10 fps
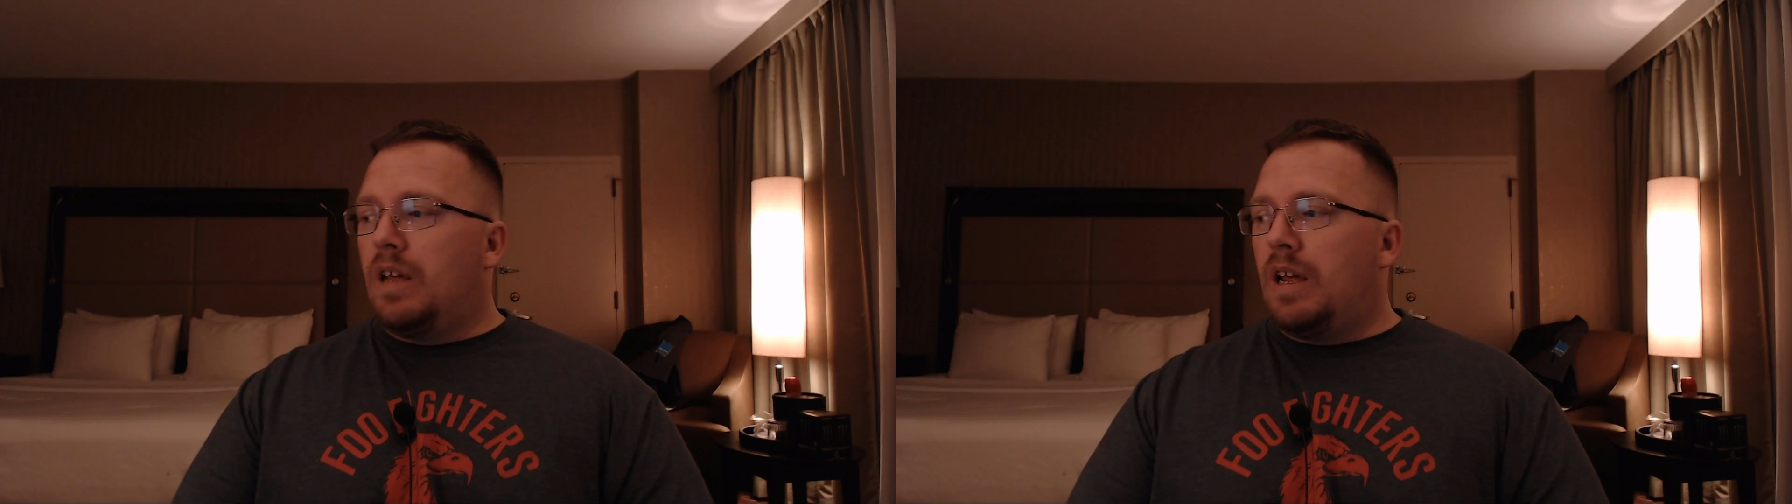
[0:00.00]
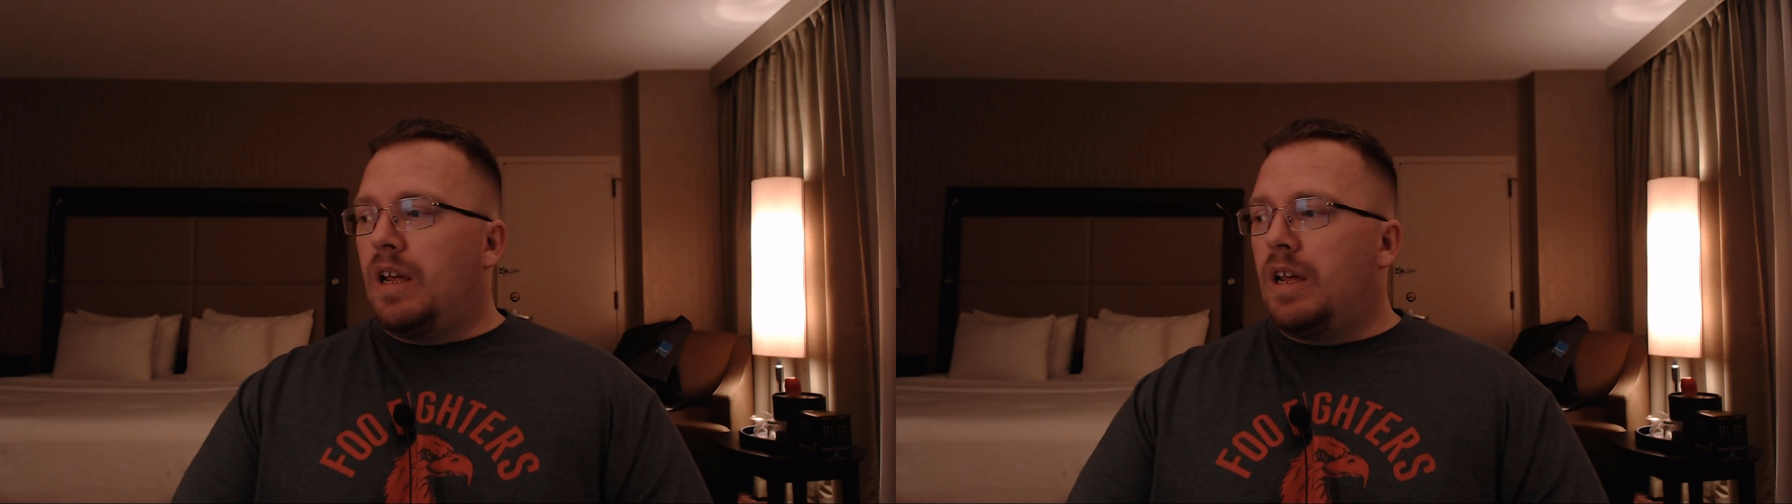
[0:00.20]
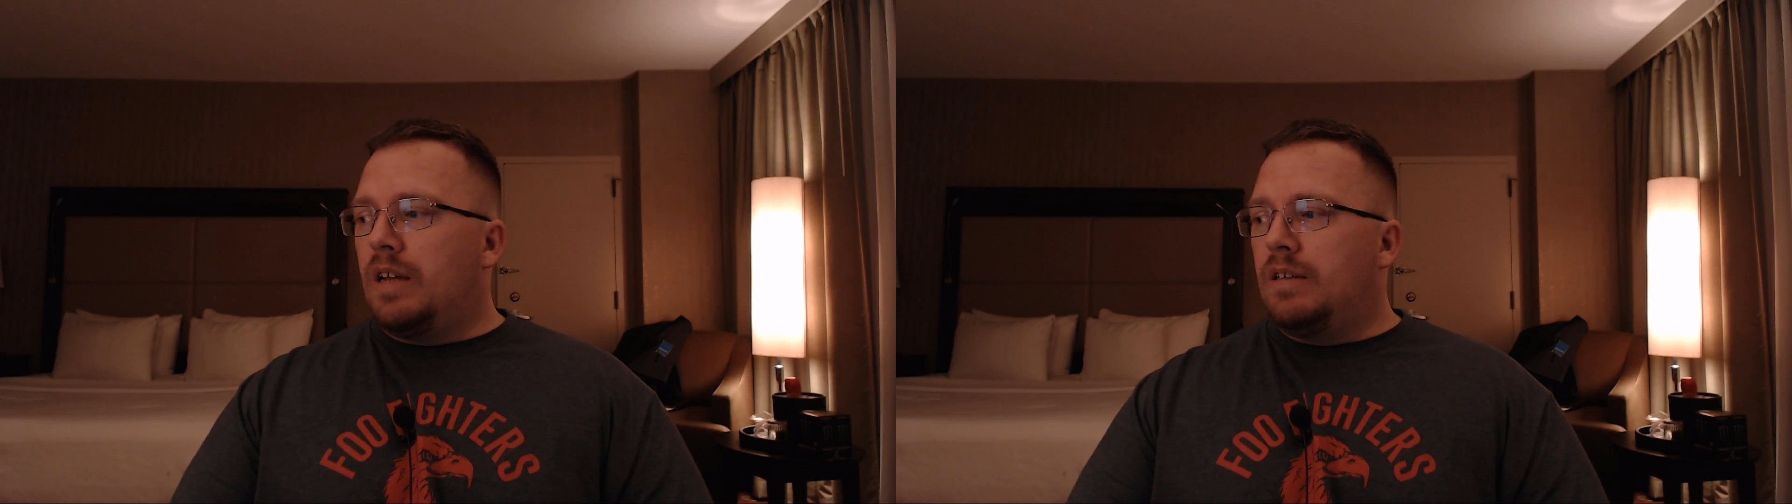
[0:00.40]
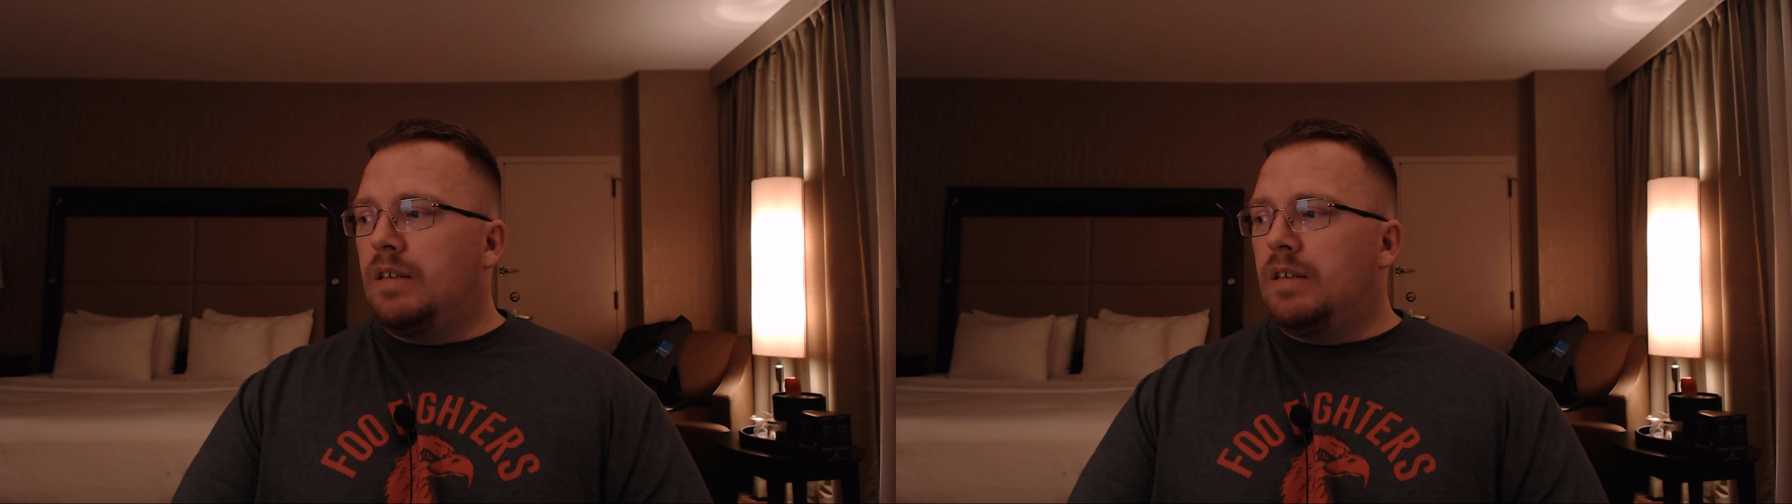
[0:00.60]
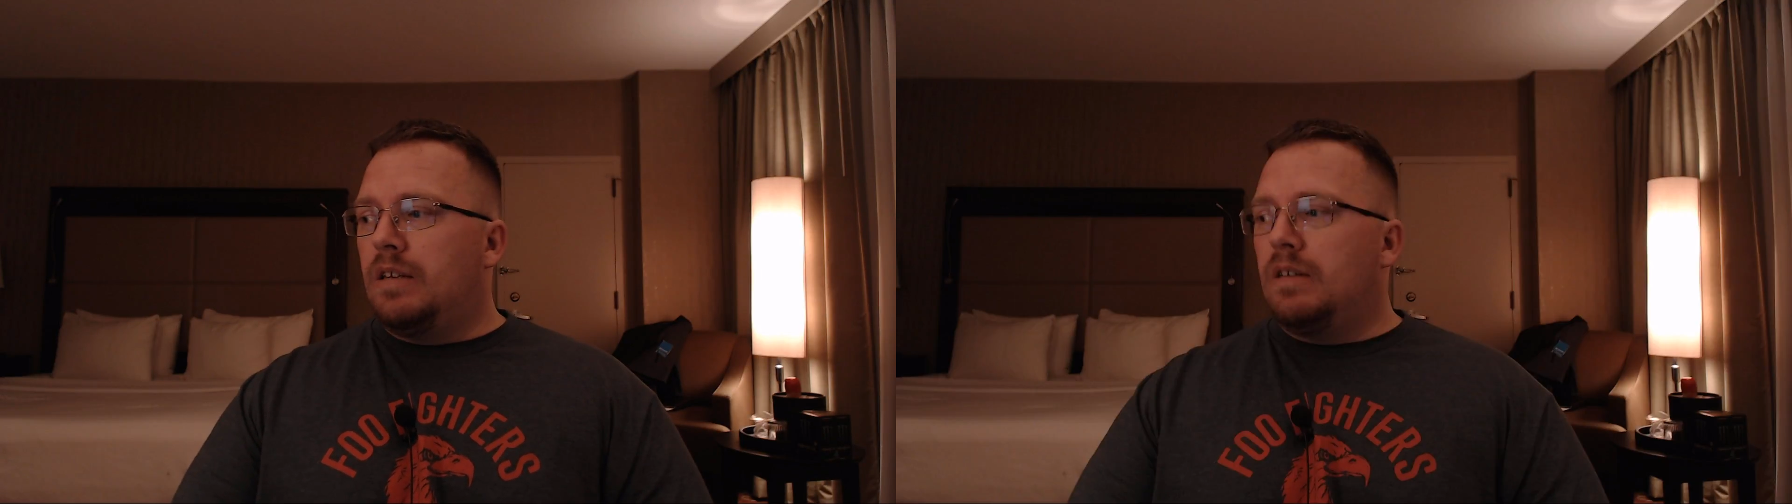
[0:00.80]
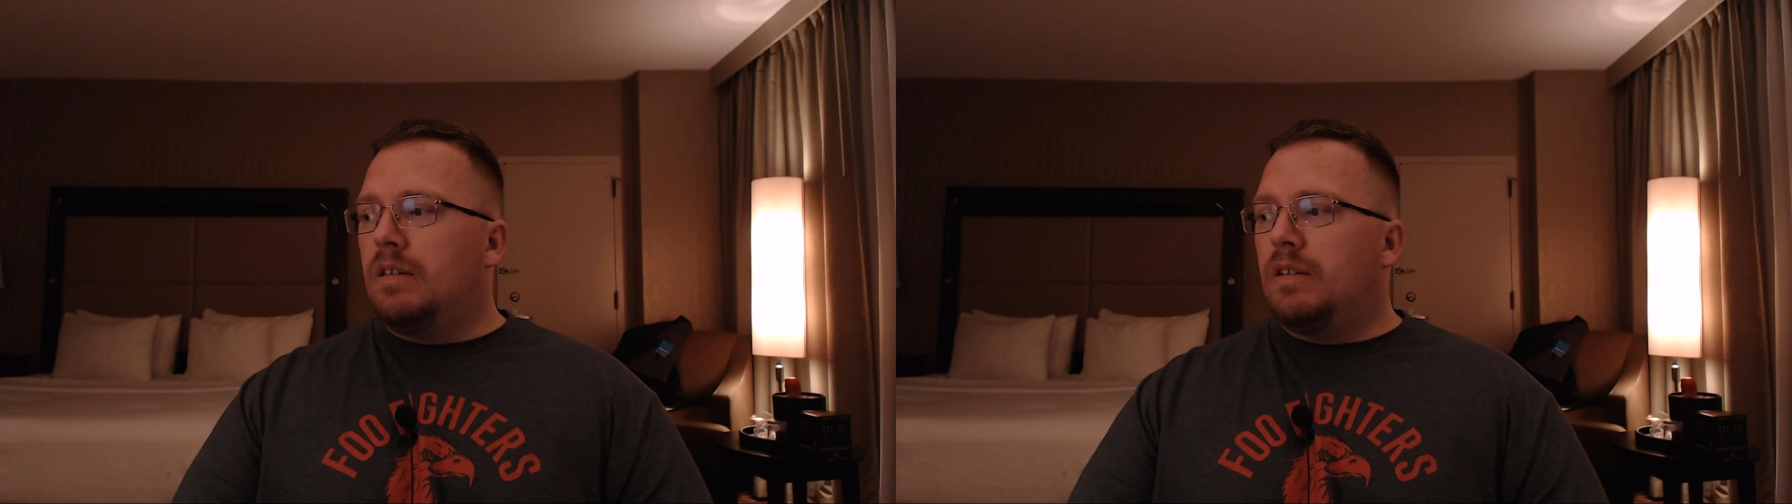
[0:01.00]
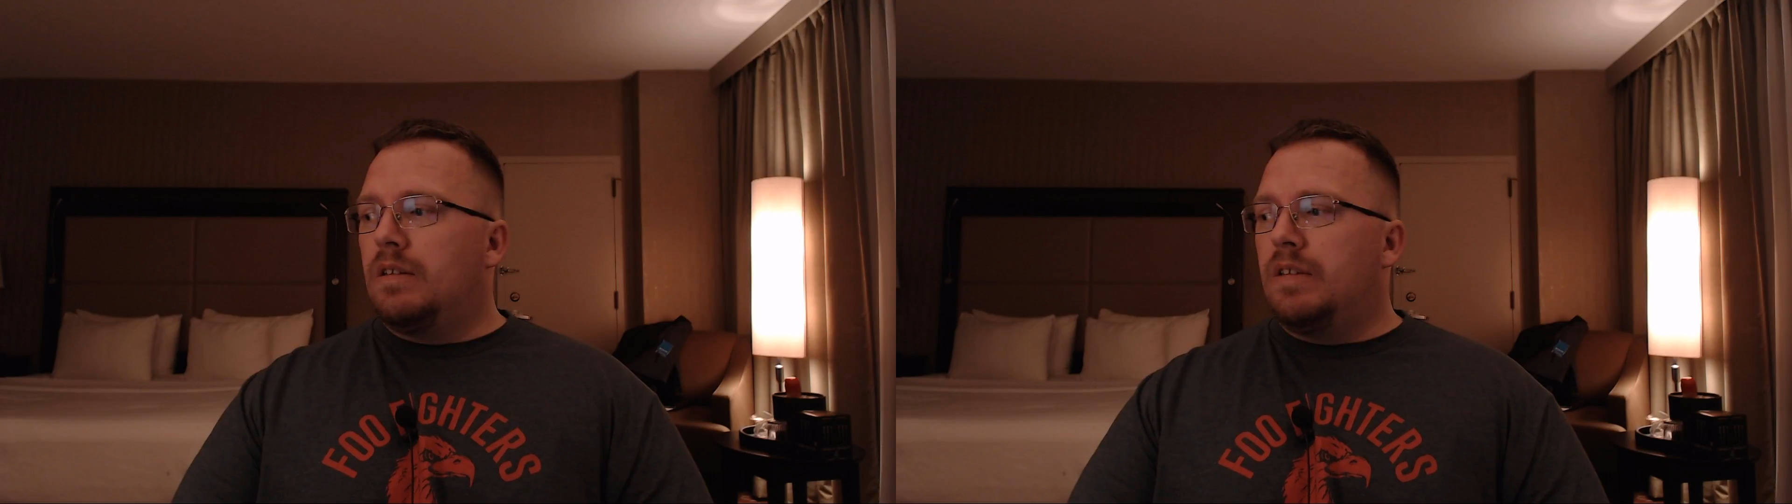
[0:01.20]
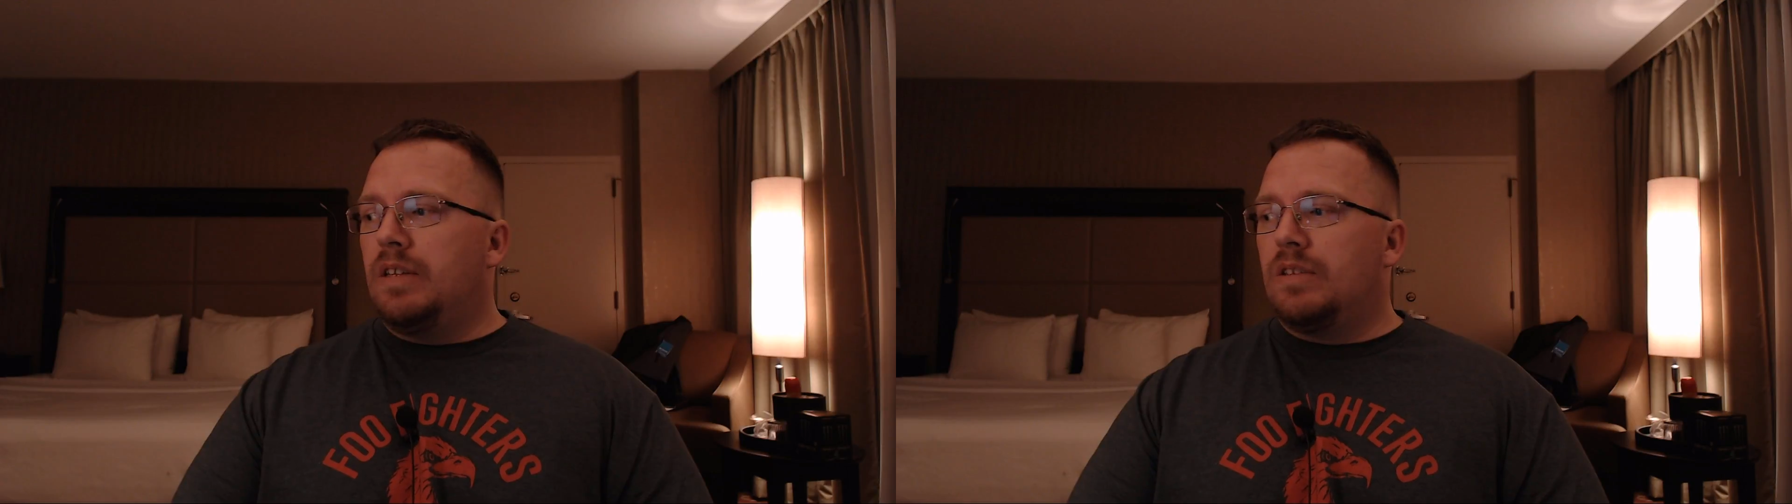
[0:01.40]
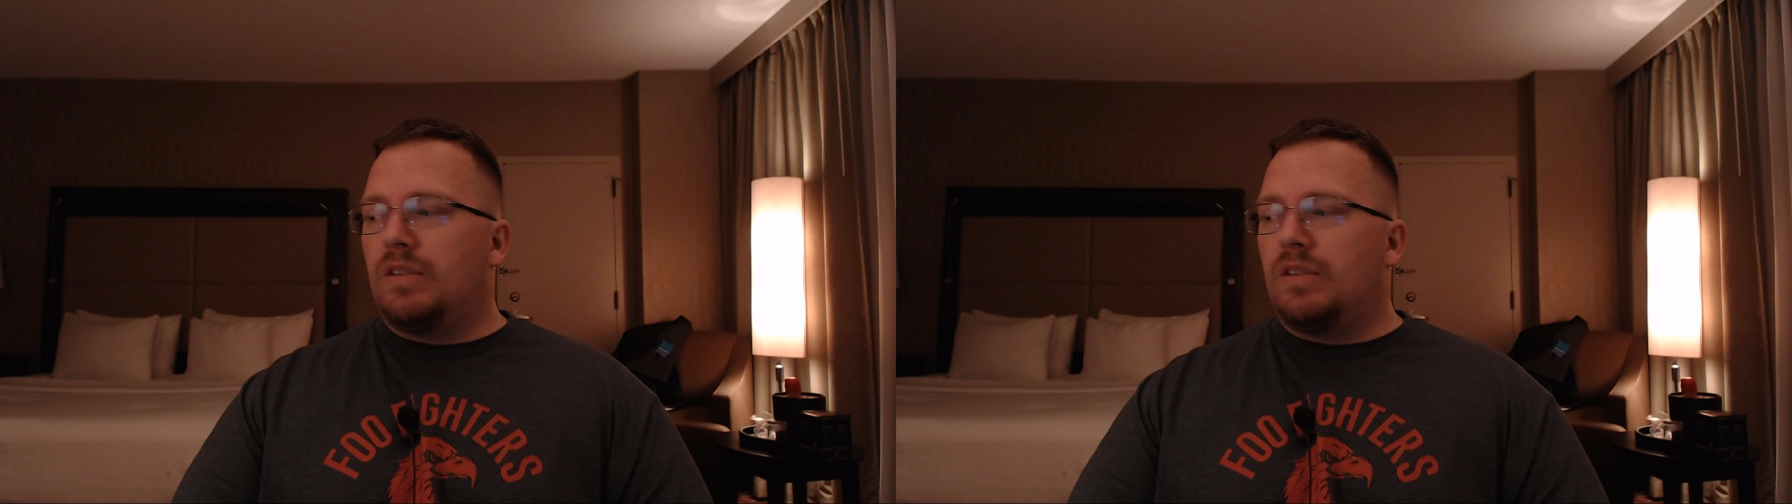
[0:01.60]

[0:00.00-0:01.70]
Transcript: and things